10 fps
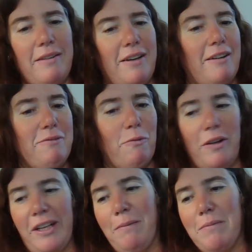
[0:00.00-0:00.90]
well,
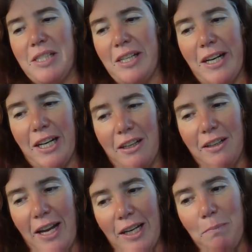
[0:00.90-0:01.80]
William's
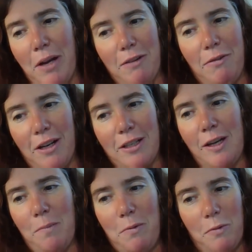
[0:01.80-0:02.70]
tired. I could probably walk a
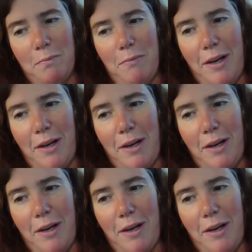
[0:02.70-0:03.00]
couple more